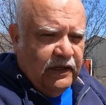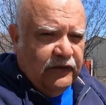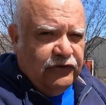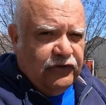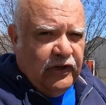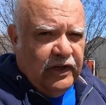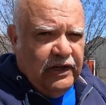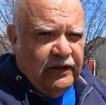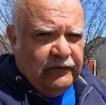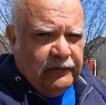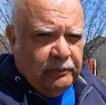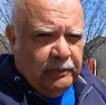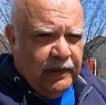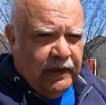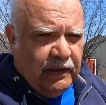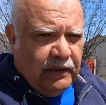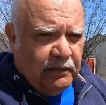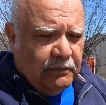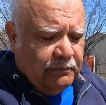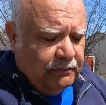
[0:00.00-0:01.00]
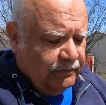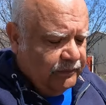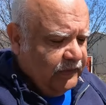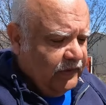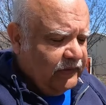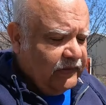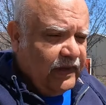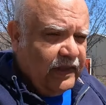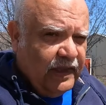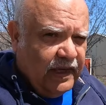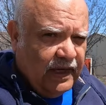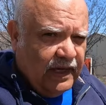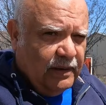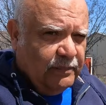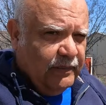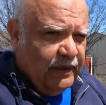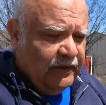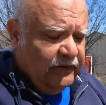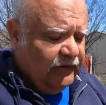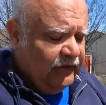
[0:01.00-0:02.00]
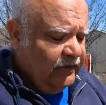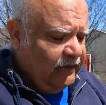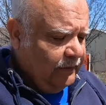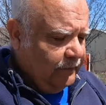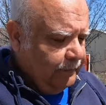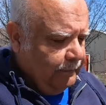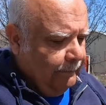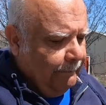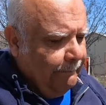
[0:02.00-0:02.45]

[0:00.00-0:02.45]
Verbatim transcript: She disappeared, as I think I mentioned.